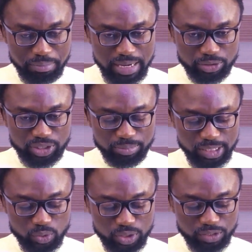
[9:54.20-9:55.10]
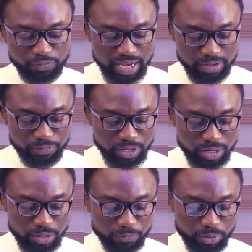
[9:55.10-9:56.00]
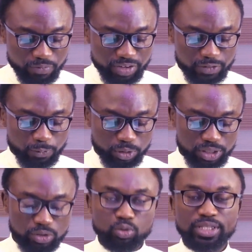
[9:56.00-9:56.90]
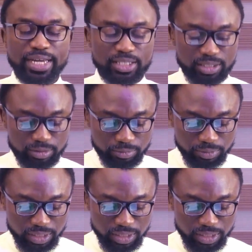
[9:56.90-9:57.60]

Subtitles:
Matthew chapter 25 from verse 14 to 30,